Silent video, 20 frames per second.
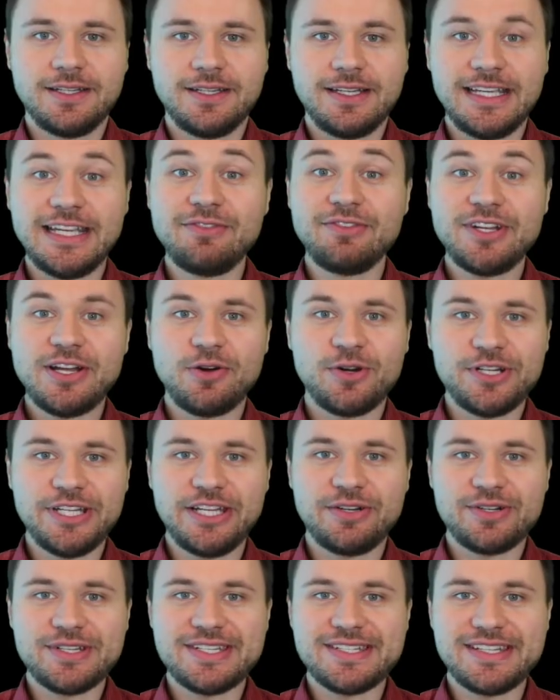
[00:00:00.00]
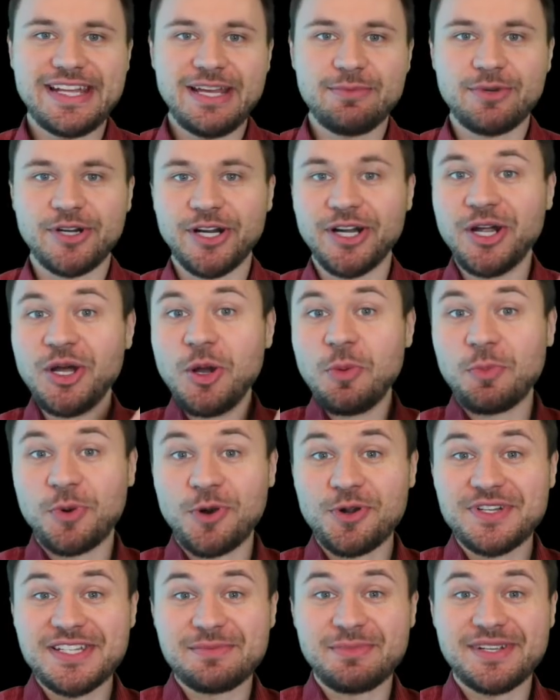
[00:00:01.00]
Even our nearest neighbor,
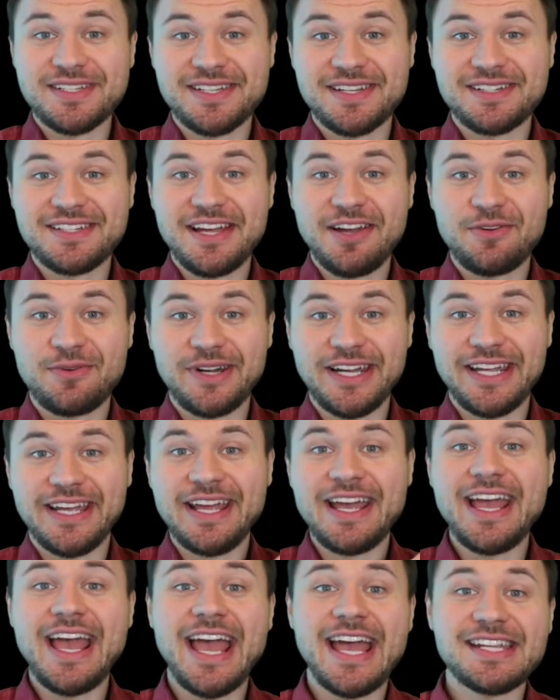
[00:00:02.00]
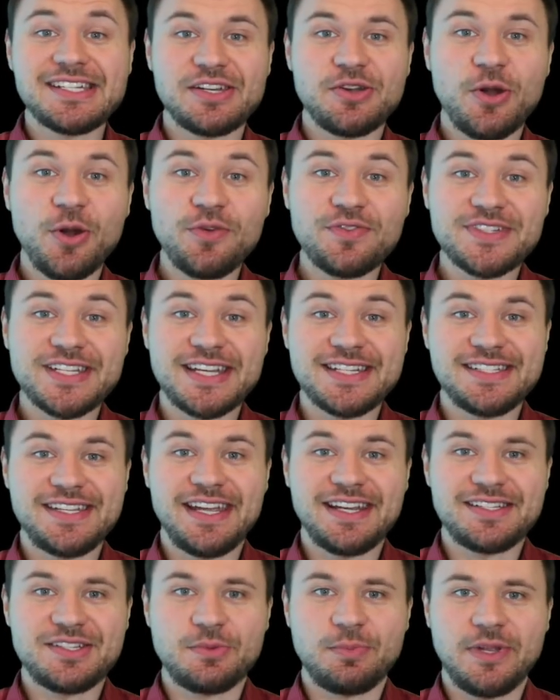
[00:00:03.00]
Proxima Centauri, has an Earth-sized
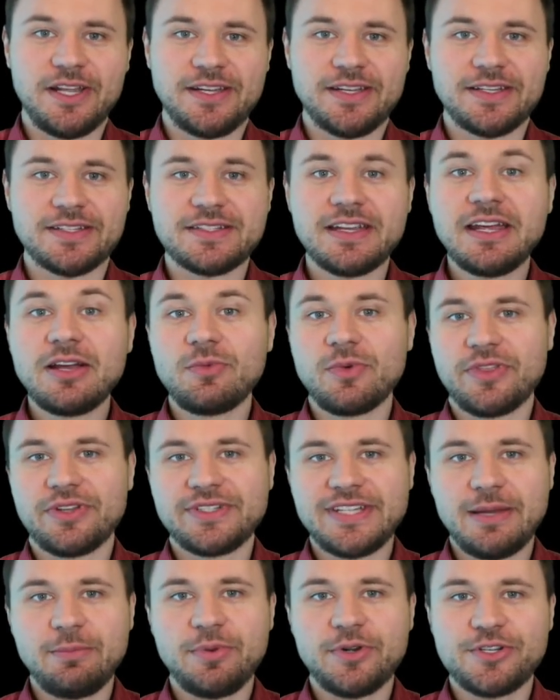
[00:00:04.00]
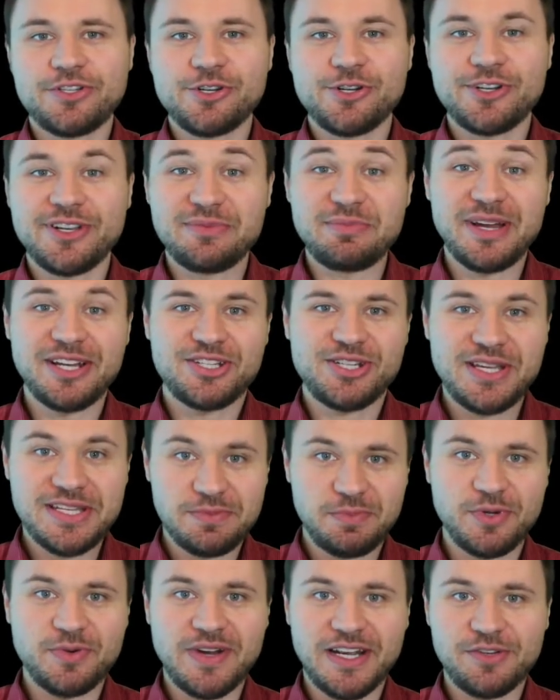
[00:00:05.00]
exoplanet with a temperature that might just
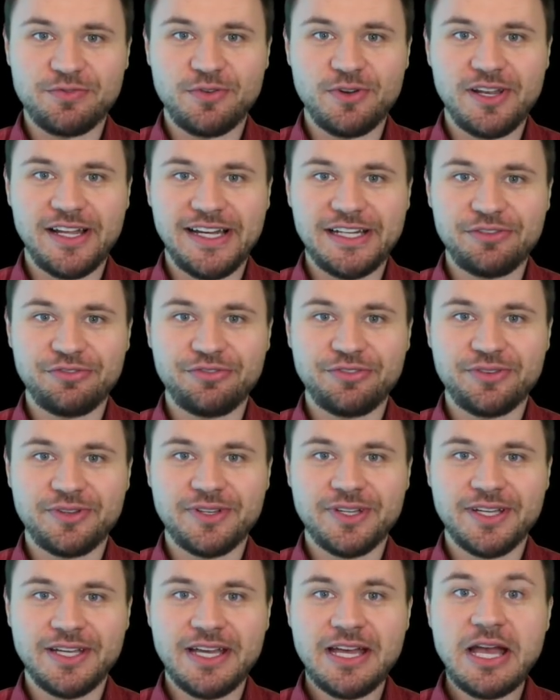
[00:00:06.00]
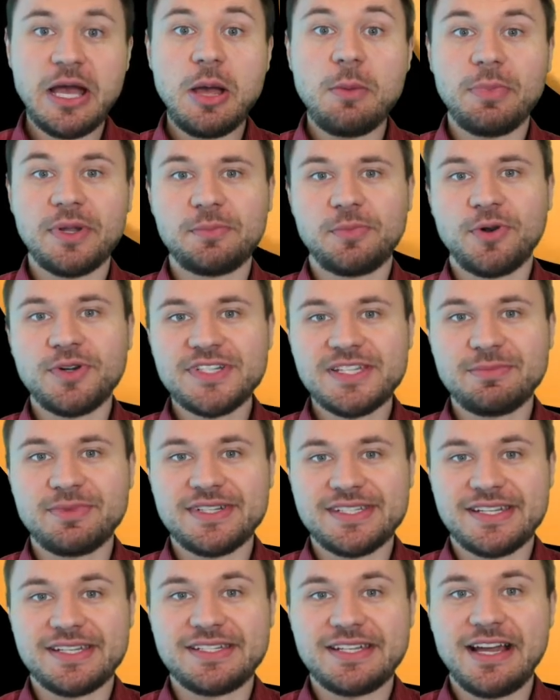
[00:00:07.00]
be right for life. But Proxima
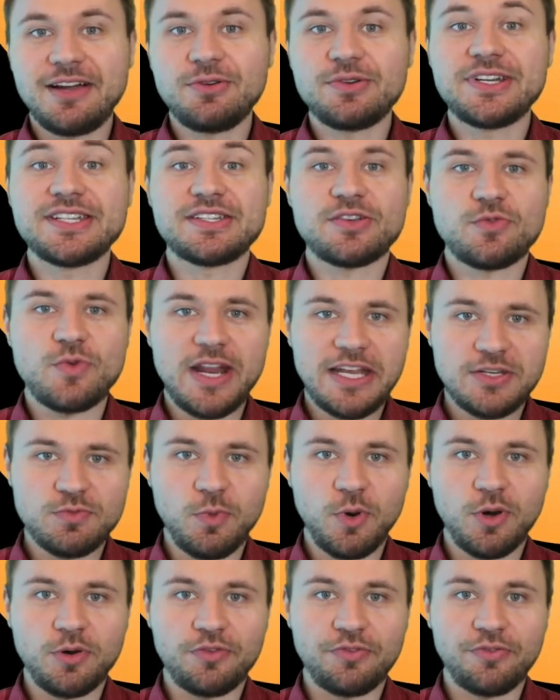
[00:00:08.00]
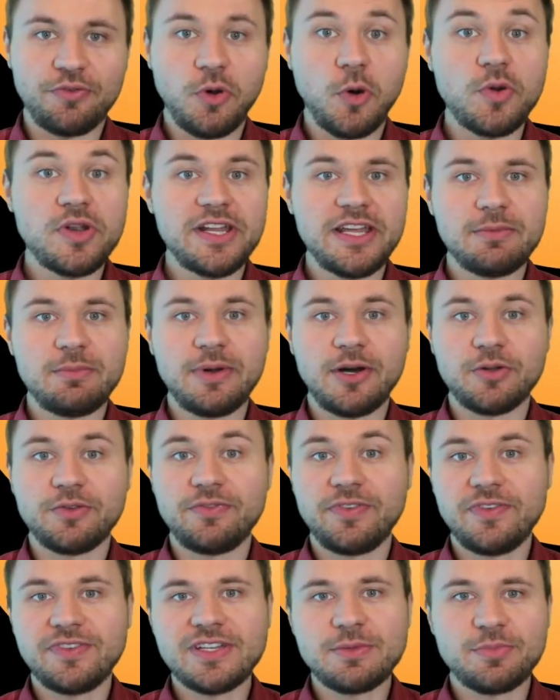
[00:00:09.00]
Centauri is a red dwarf, only about
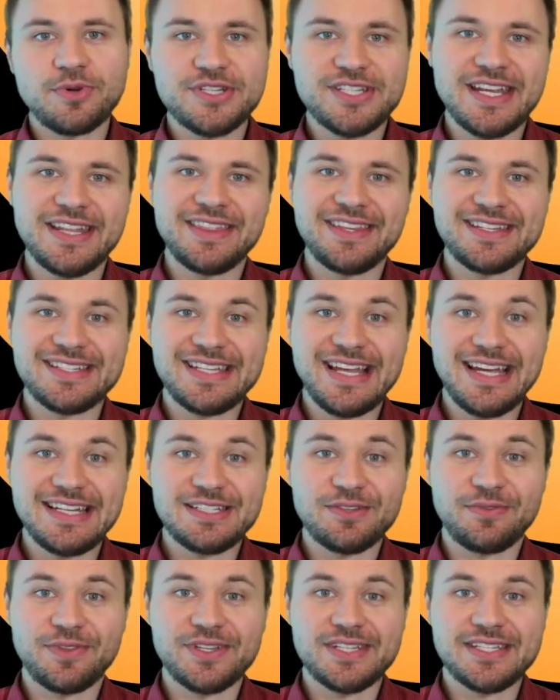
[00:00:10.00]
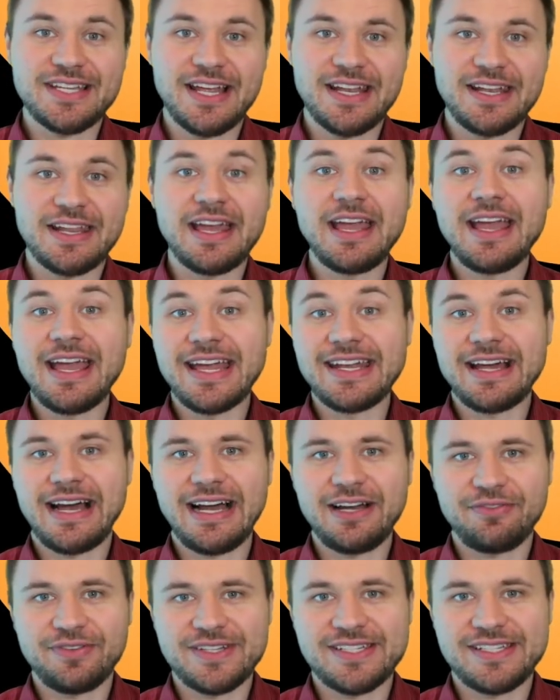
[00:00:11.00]
15% the size of the Sun and
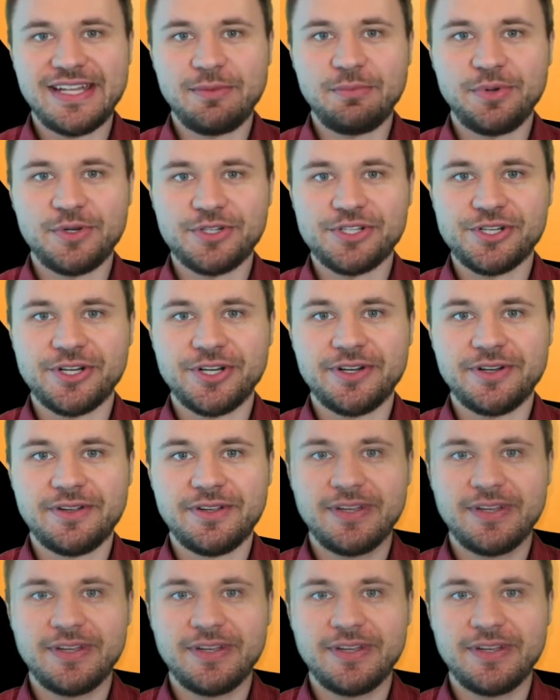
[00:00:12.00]
half its temperature.